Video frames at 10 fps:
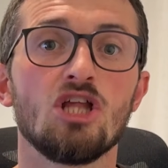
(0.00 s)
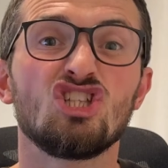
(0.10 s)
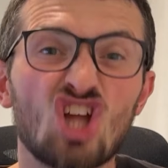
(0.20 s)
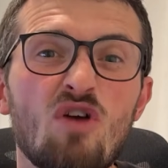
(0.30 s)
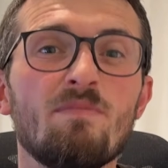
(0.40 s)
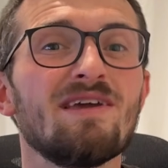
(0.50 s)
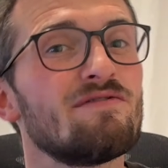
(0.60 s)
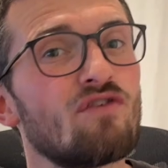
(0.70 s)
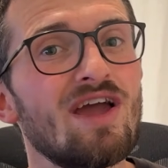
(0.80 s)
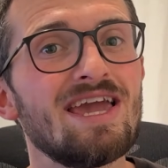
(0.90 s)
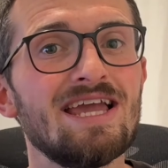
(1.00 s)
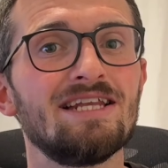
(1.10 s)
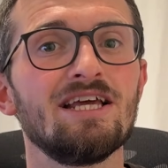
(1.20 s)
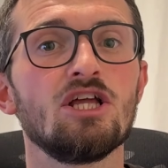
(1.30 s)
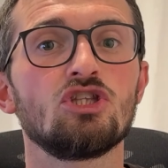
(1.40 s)
Don't be afraid
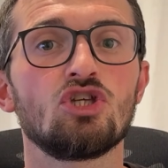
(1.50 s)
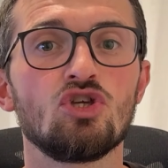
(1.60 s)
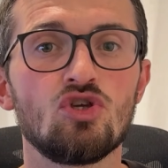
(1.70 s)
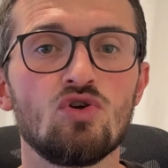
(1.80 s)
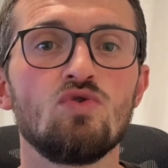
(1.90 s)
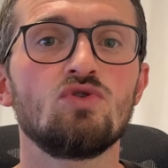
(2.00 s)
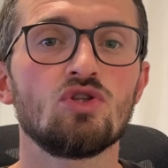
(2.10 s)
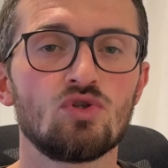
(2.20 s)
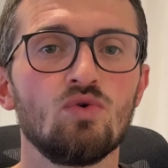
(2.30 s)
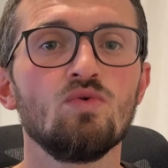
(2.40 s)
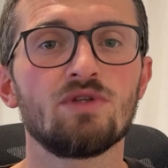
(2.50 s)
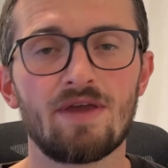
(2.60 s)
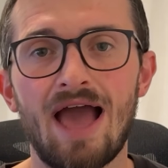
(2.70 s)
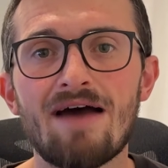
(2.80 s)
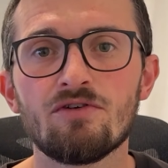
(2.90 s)
to use the tools that
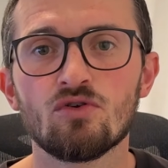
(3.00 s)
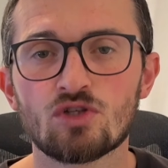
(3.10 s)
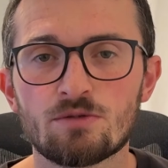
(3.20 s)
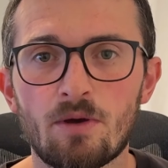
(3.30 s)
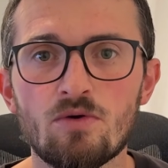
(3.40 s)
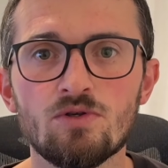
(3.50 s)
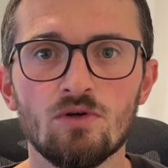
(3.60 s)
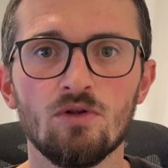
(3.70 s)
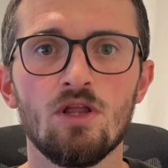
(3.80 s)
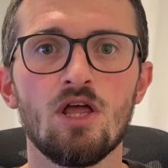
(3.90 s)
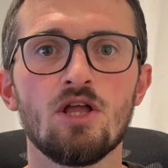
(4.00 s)
you have at your disposal